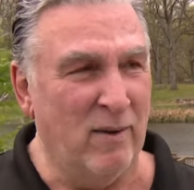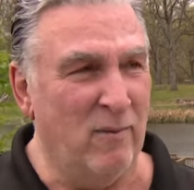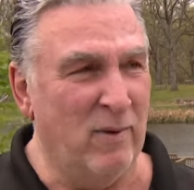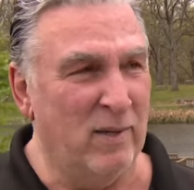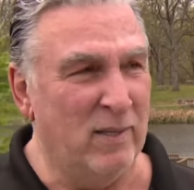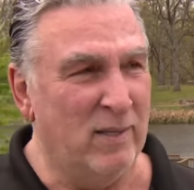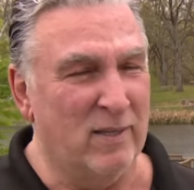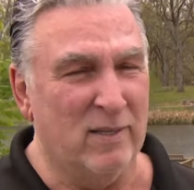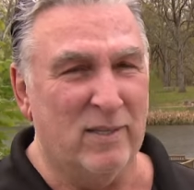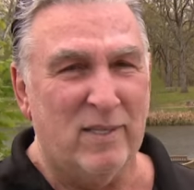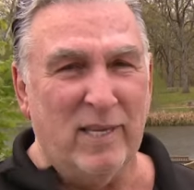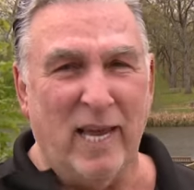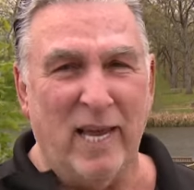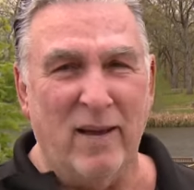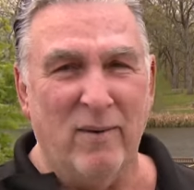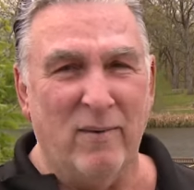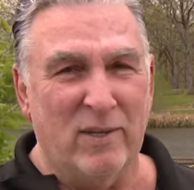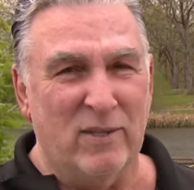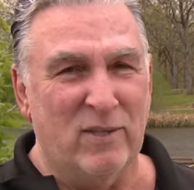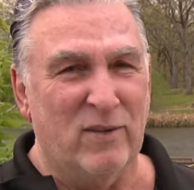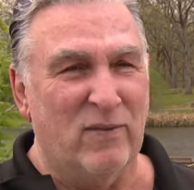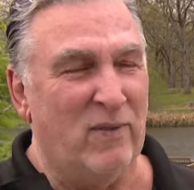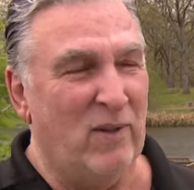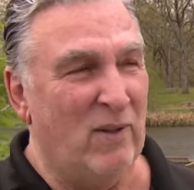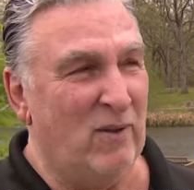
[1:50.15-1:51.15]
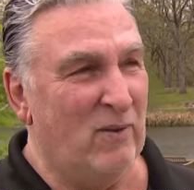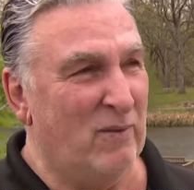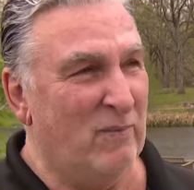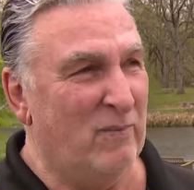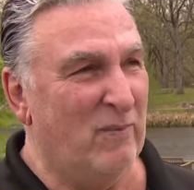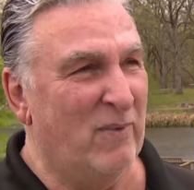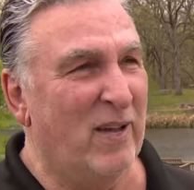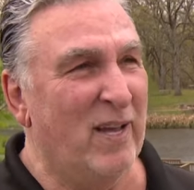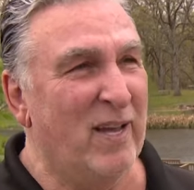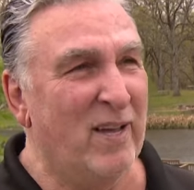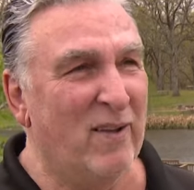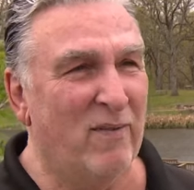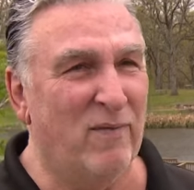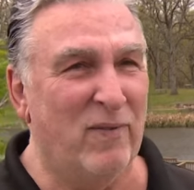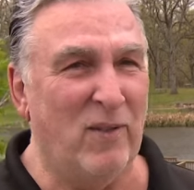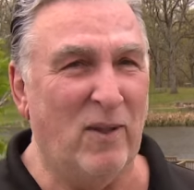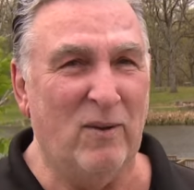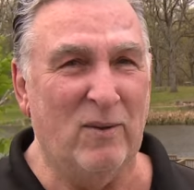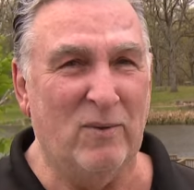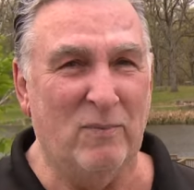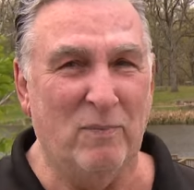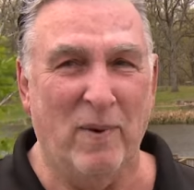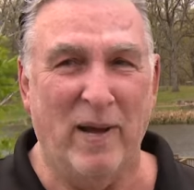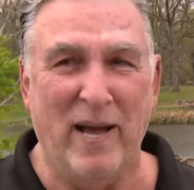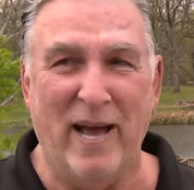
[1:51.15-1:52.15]
went the sandwich floating,
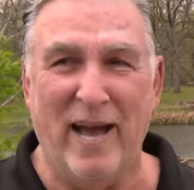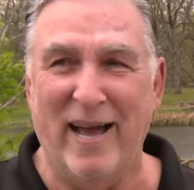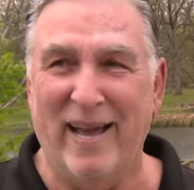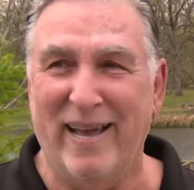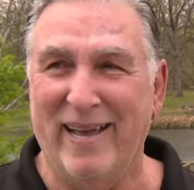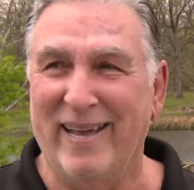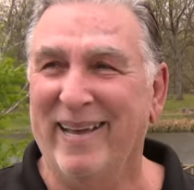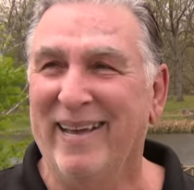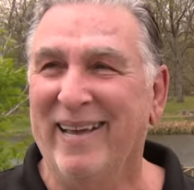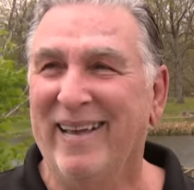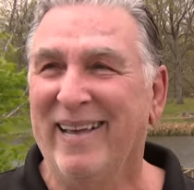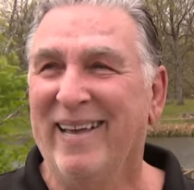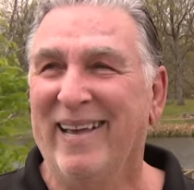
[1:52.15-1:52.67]
floating by.